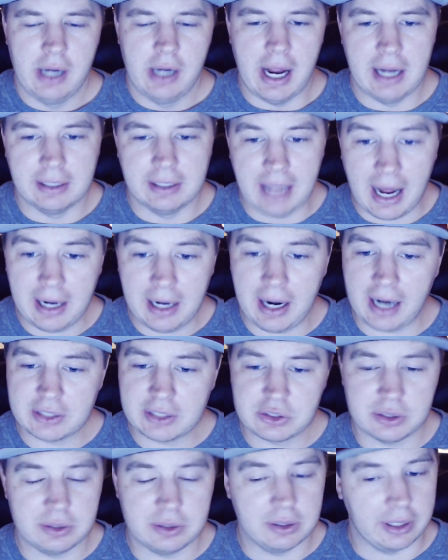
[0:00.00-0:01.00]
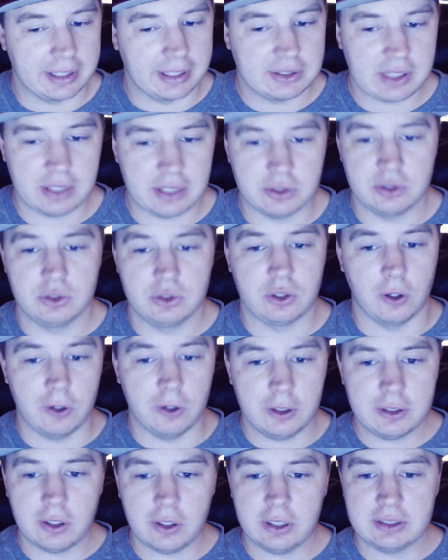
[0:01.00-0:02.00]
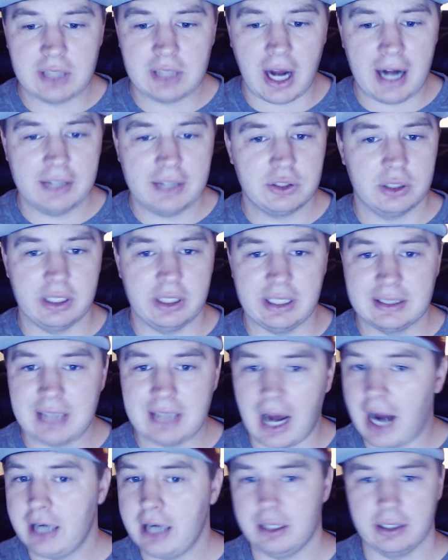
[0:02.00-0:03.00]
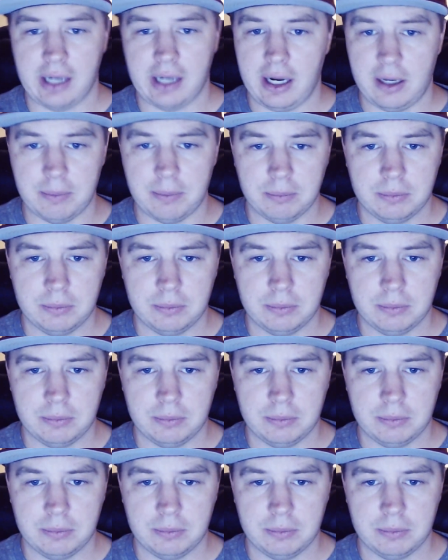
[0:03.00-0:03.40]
And that actually, like I said, turned the tides of the entire game.